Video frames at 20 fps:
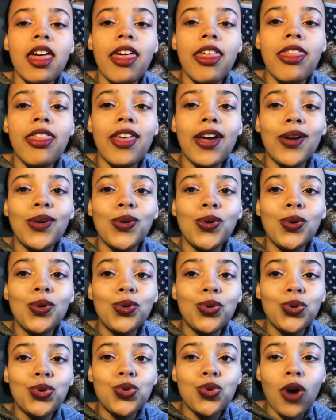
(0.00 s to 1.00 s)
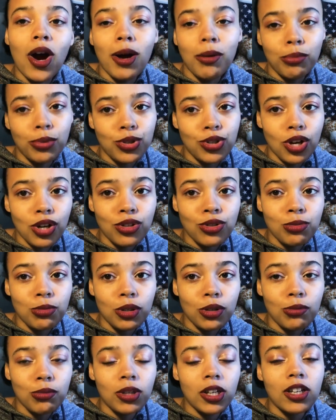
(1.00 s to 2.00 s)
then you drop
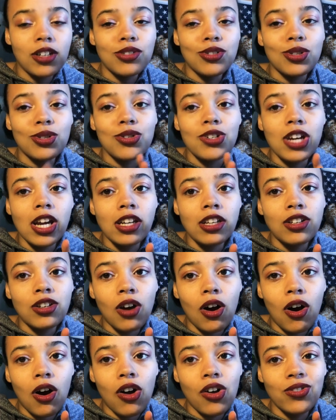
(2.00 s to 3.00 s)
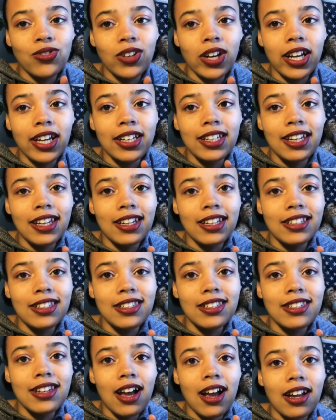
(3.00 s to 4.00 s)
judgment, because it created all, right, and it
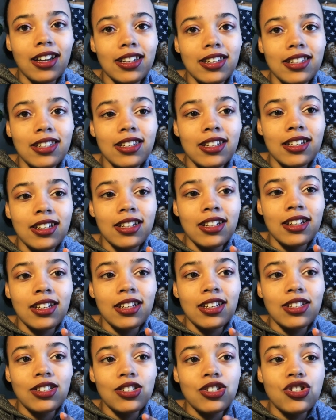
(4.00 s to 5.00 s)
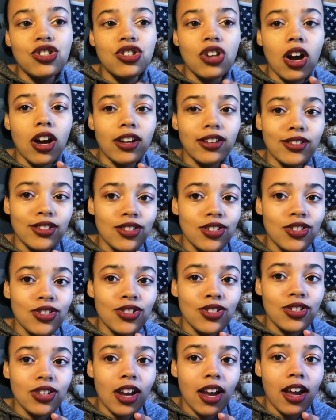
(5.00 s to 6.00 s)
did not
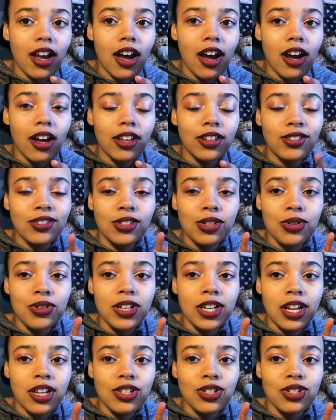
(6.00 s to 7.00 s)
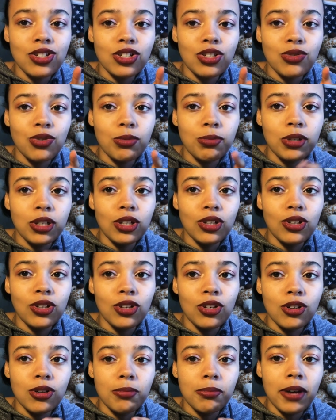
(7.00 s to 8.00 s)
judge its creations for being
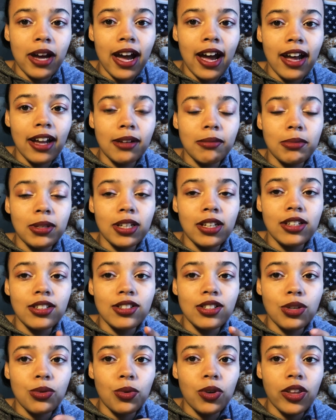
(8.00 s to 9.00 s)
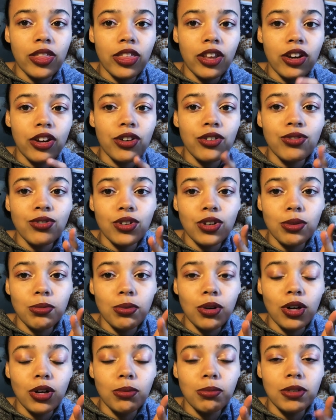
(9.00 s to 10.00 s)
good or bad, because they were there for a
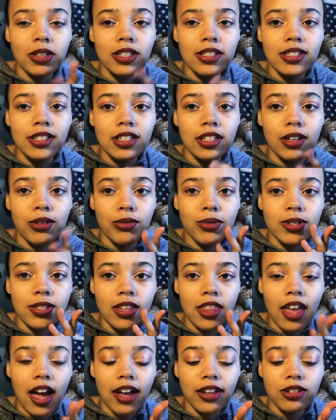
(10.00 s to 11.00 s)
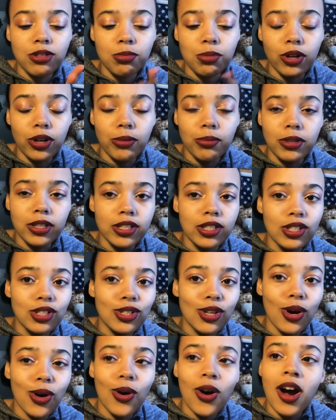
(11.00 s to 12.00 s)
purpose, and it was that's purpose.
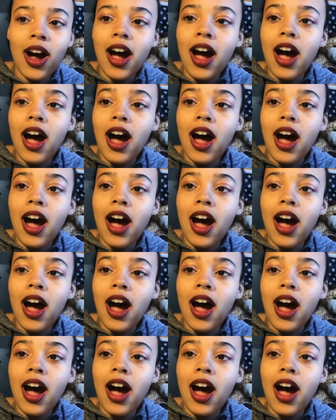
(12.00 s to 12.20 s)
So